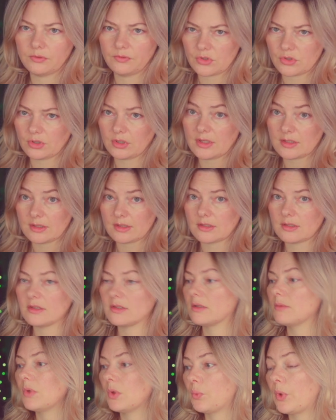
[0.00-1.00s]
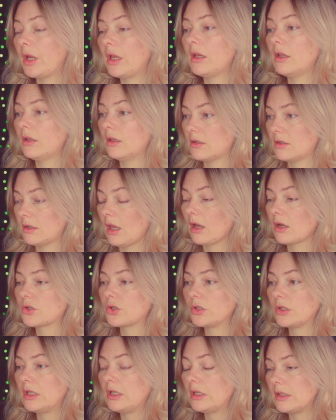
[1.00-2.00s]
visualize the system the way it
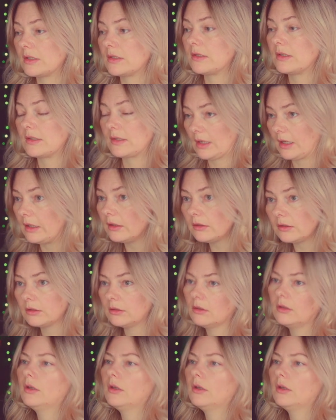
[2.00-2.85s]
actually is designed